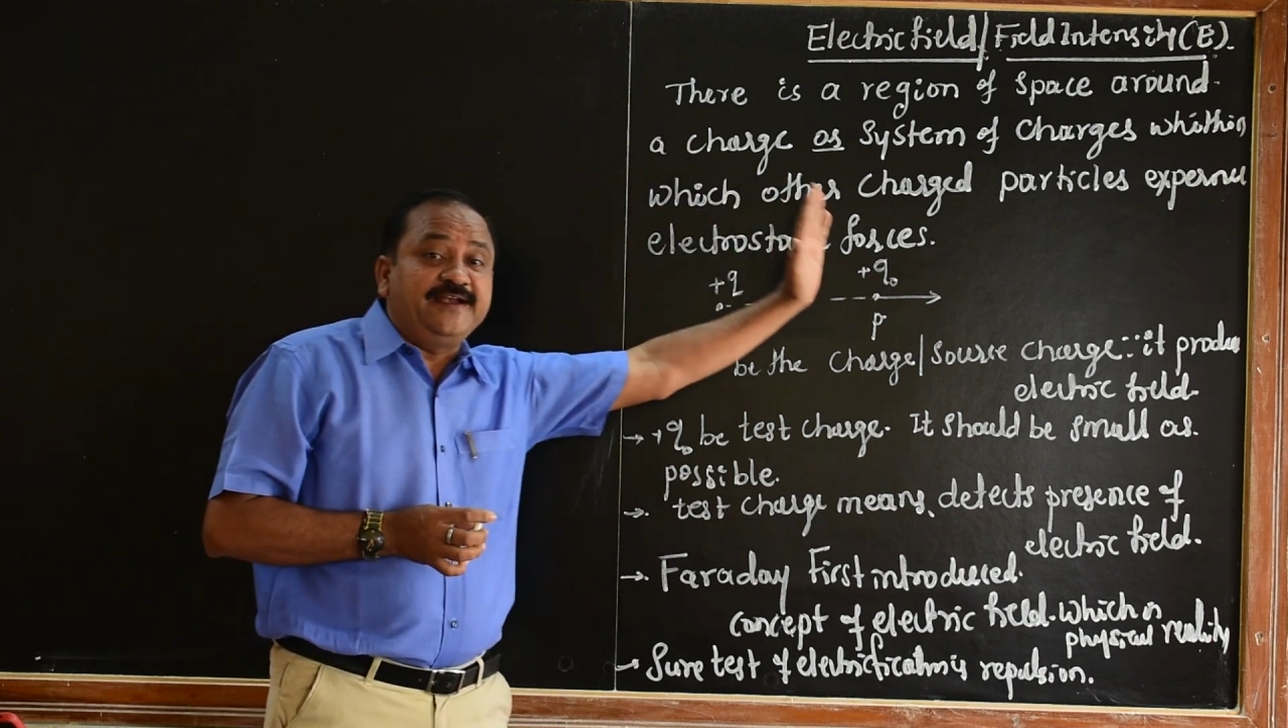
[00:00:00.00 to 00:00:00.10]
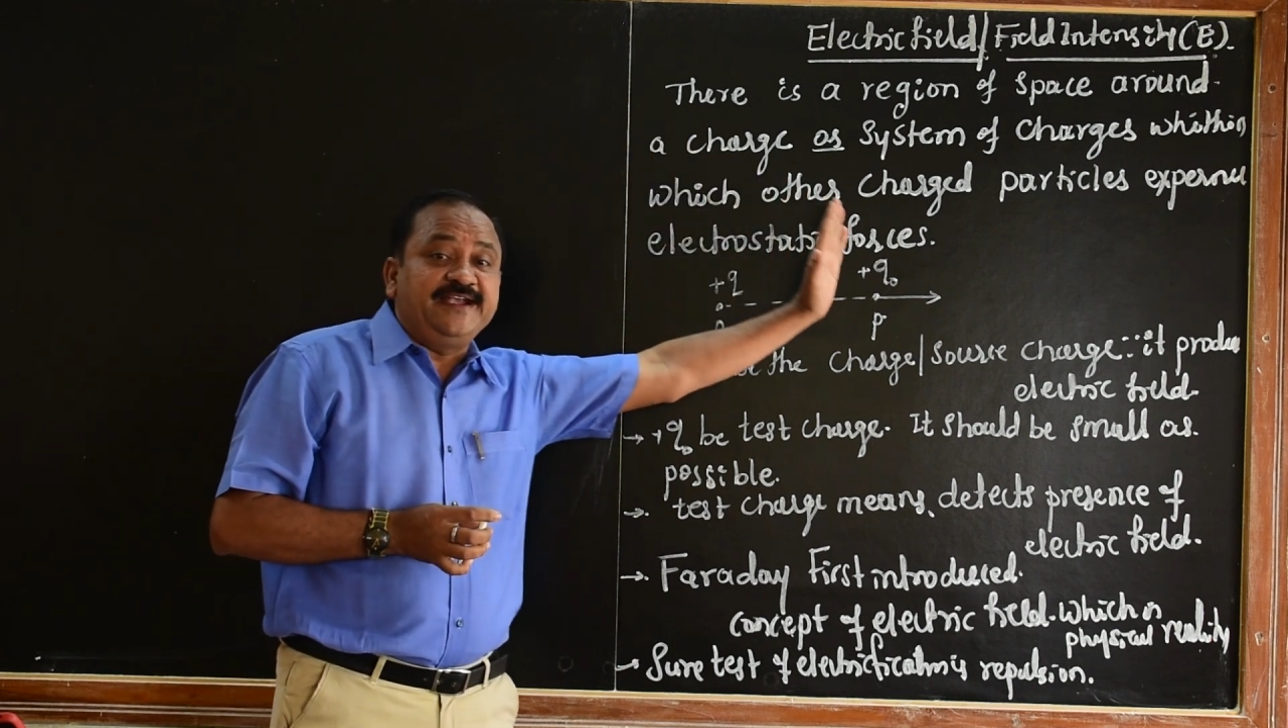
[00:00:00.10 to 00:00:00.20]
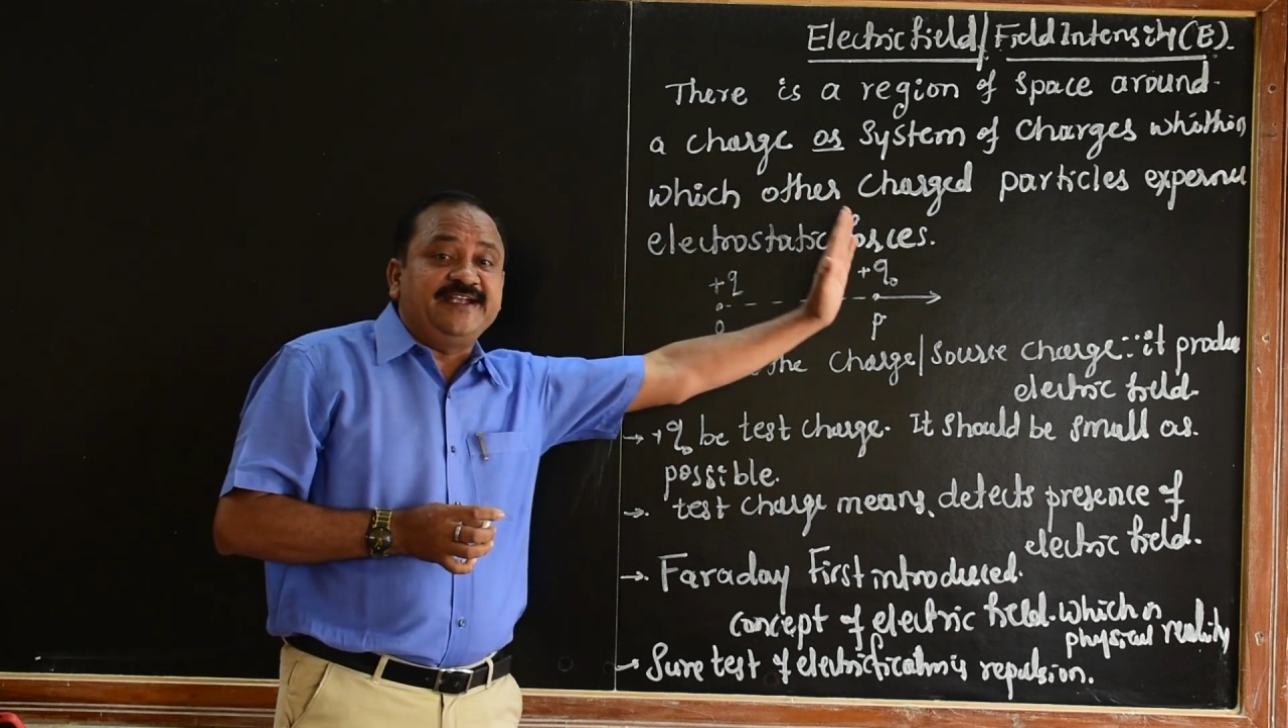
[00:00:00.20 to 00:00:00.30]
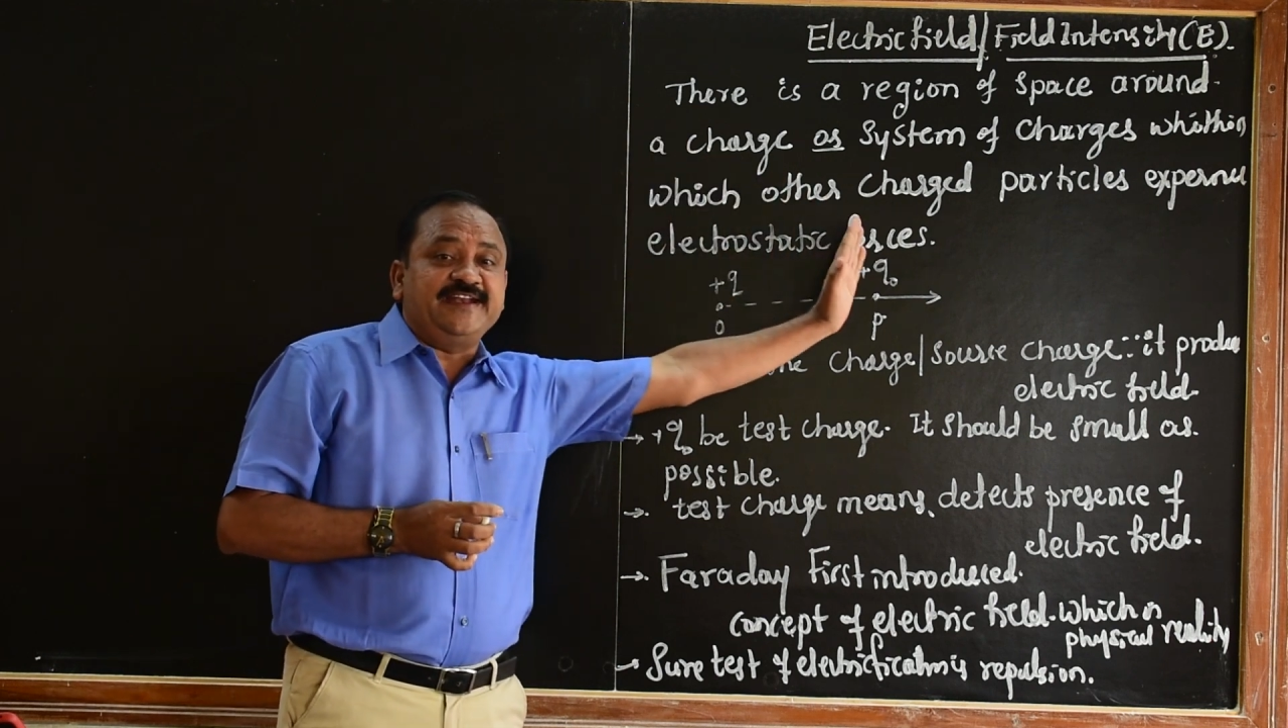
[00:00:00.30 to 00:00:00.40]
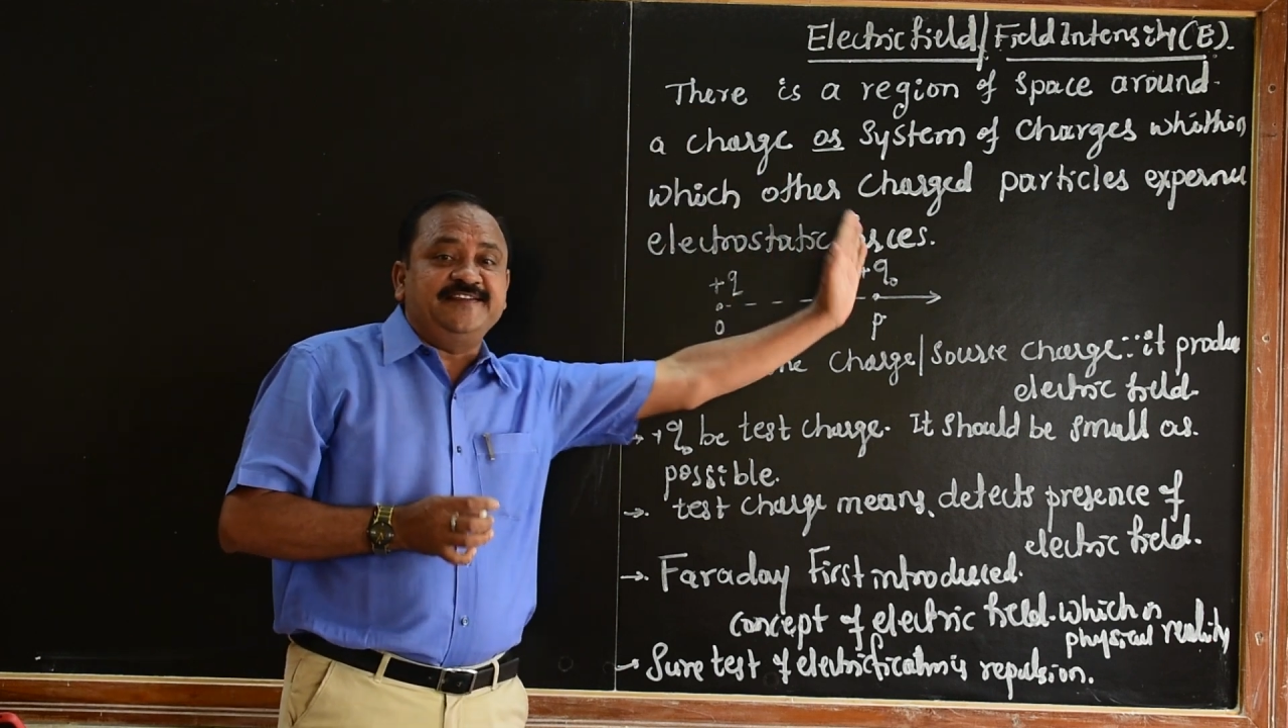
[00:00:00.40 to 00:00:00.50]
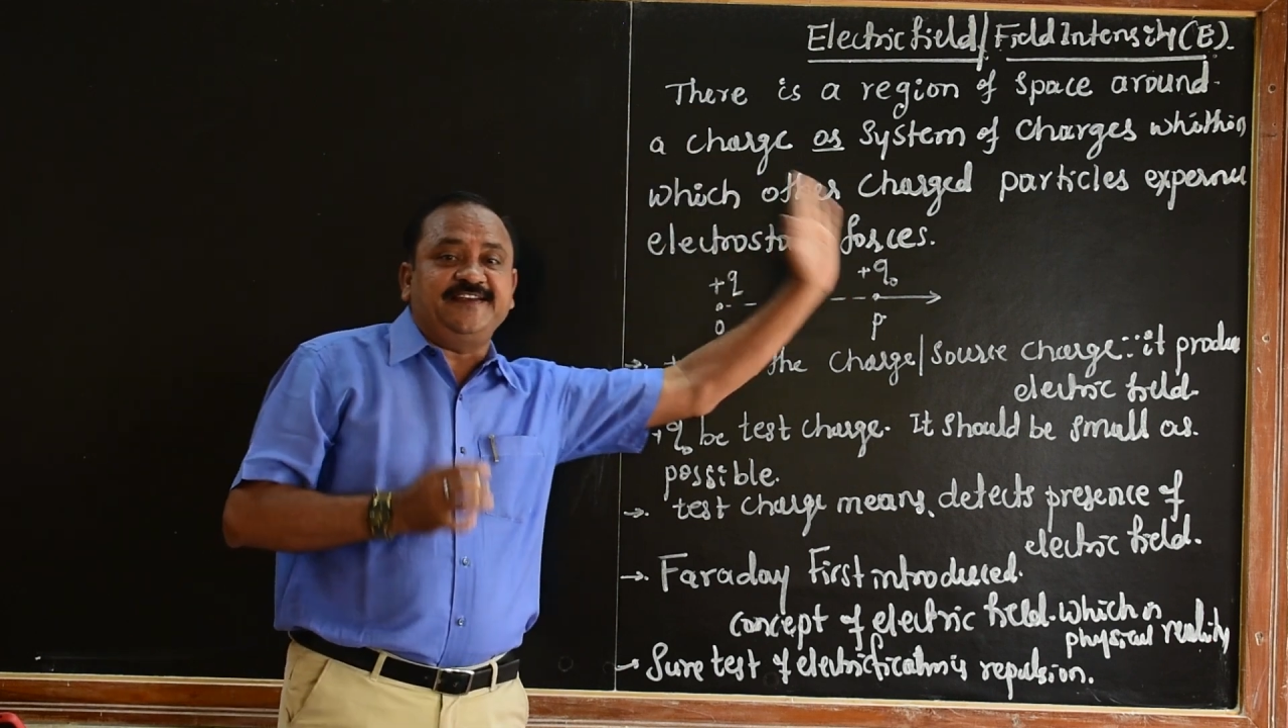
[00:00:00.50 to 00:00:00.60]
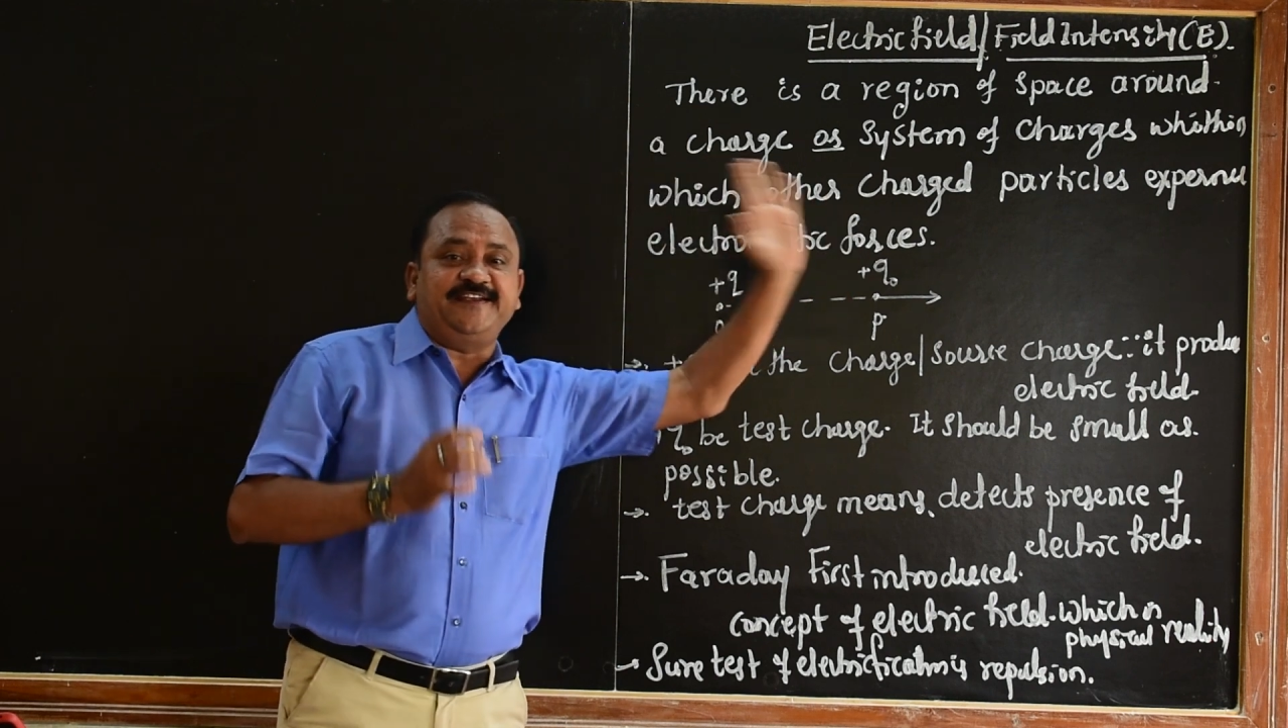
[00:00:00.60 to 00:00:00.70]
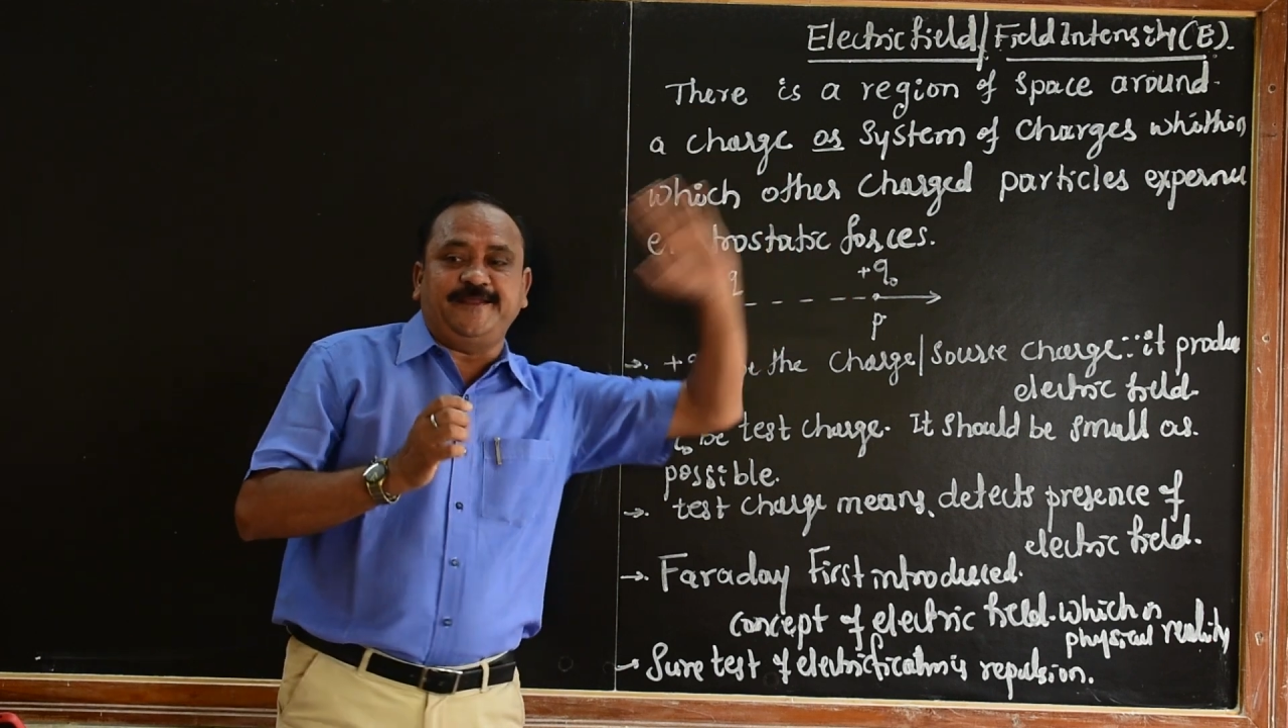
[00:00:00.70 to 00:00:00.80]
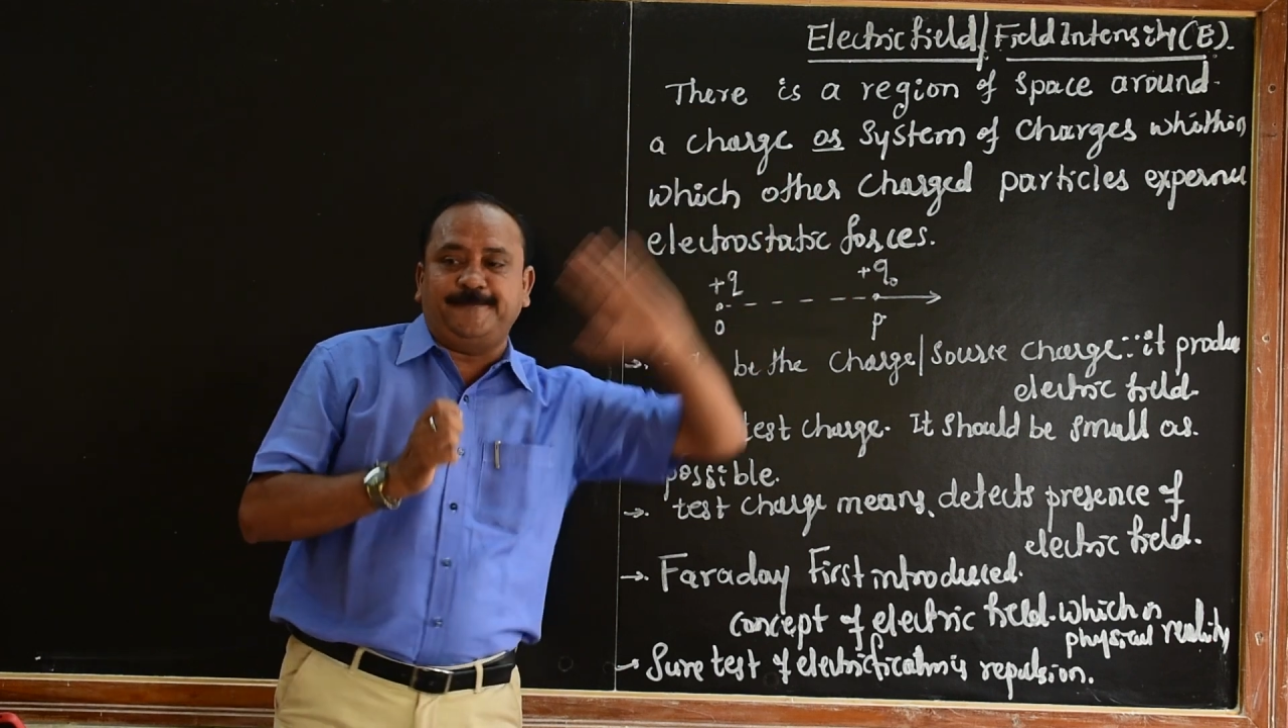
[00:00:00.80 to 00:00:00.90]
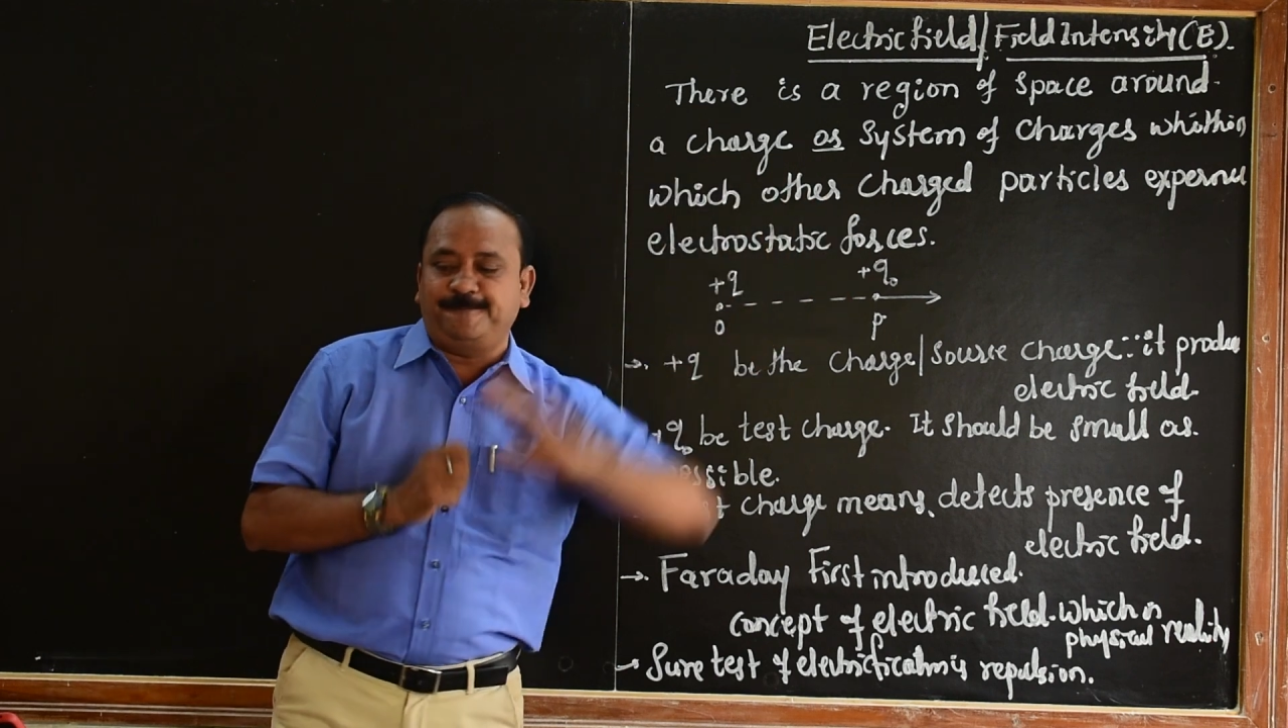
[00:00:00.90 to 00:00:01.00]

intensity.